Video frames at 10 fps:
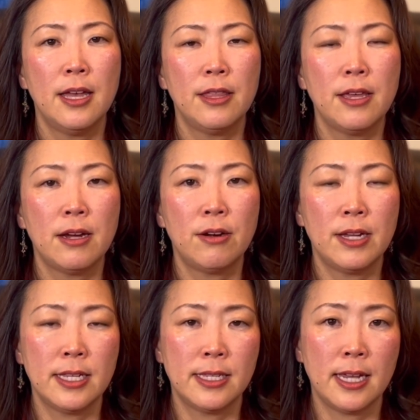there
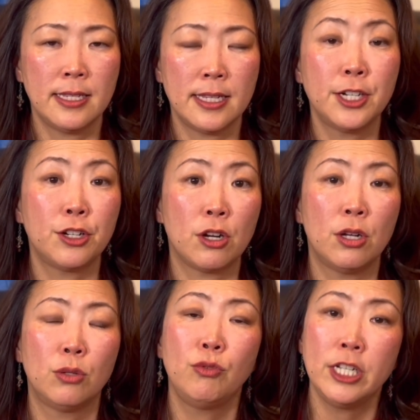is a center
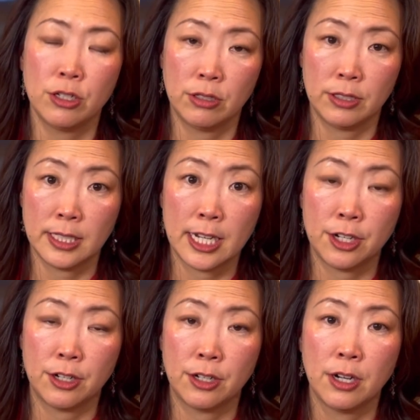called Regional
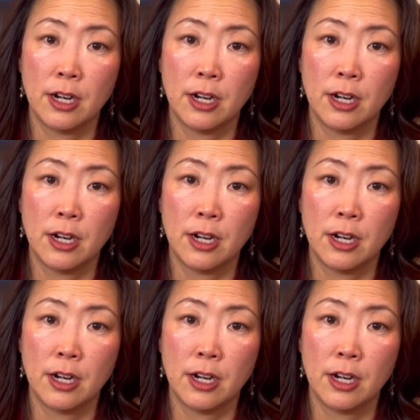Center,